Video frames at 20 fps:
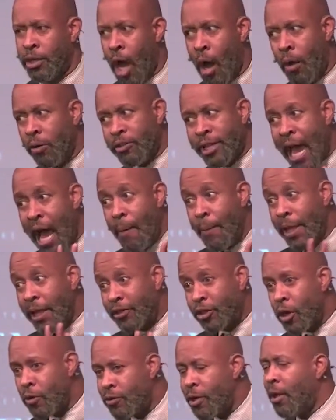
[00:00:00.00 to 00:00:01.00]
don't tell me
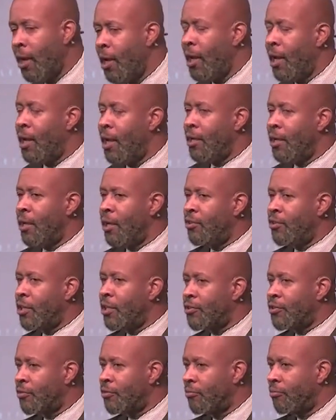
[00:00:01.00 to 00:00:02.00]
the truth. Don't.
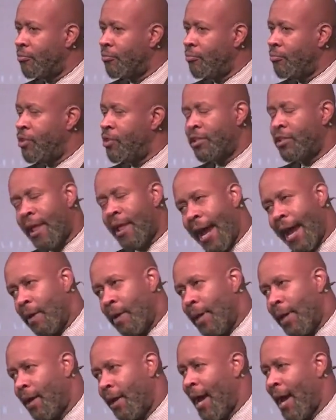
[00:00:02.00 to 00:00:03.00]
Just, just lie
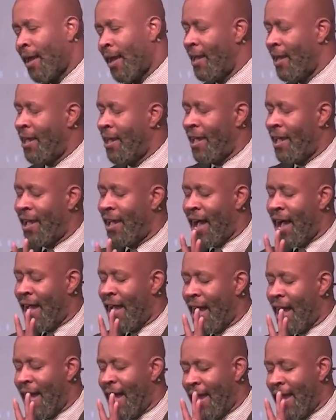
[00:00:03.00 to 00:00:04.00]
to me. I,
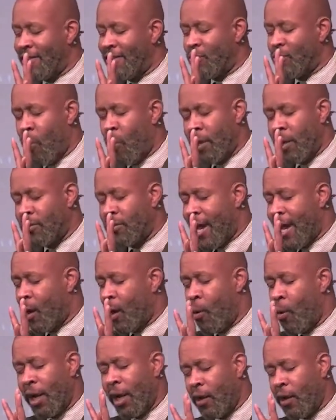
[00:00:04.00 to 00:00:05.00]
I, I just want, I
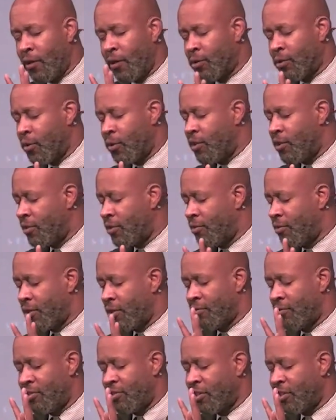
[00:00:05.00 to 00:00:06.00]
don't want to know the truth. Just,
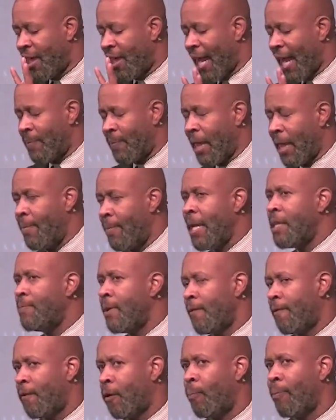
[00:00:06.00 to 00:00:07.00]
just, just lie to me. It makes
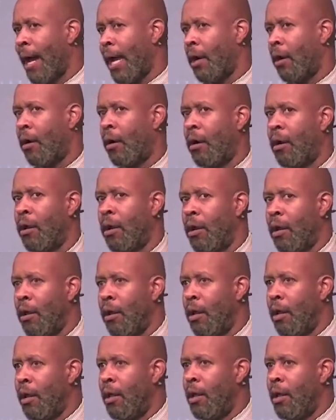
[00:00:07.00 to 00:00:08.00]
me feel better.
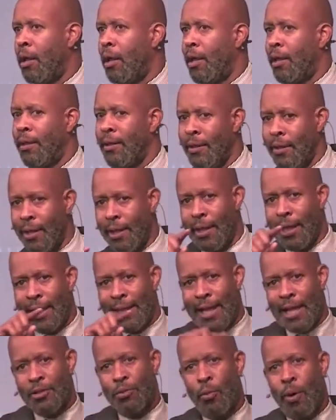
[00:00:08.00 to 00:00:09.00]

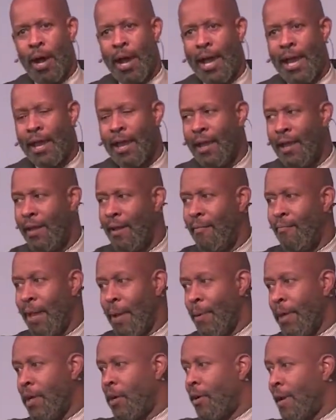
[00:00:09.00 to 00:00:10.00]
And that's why
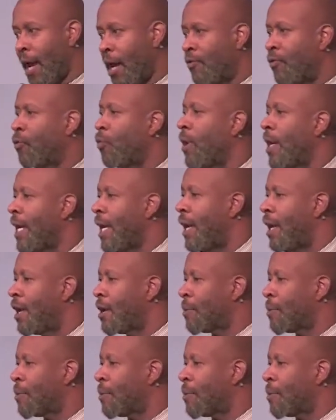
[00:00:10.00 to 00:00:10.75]
maybe you're not free